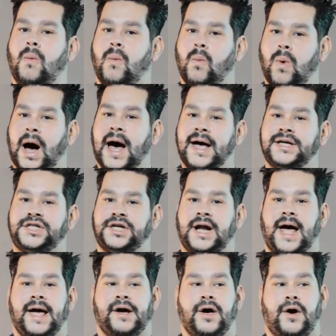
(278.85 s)
why should
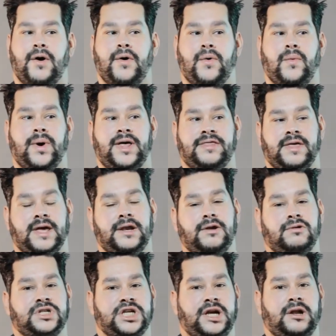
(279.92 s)
I go with
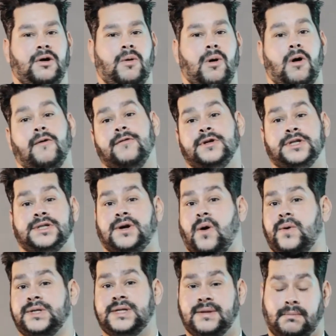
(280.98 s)
Indochino over just
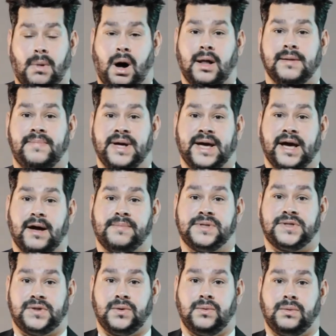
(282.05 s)
going to the mall and picking up a
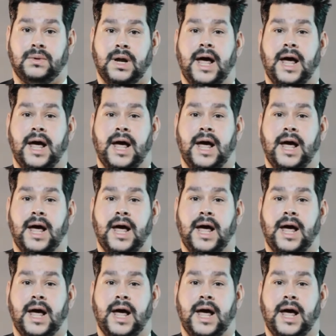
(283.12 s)
suit?